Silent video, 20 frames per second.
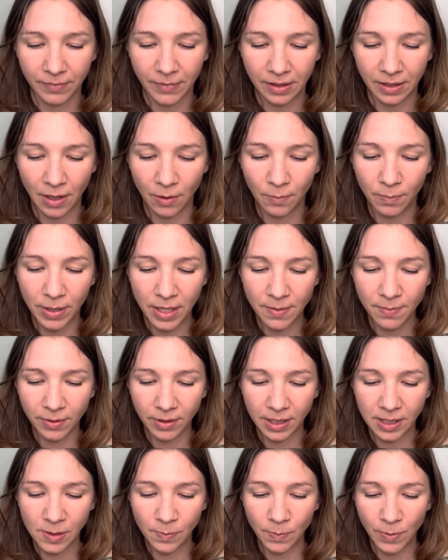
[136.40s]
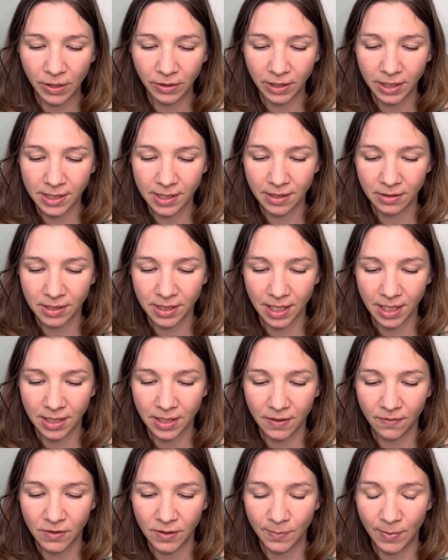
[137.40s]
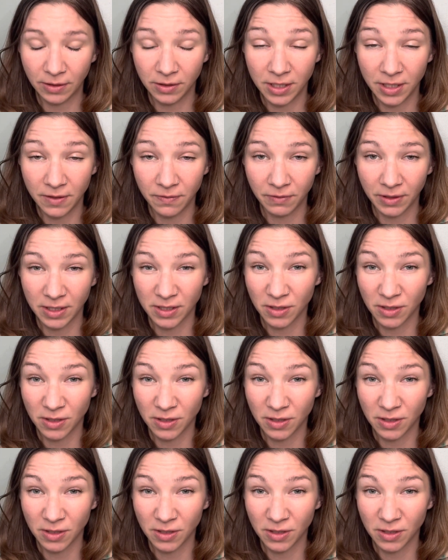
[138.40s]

Now people experience their sense of smell different,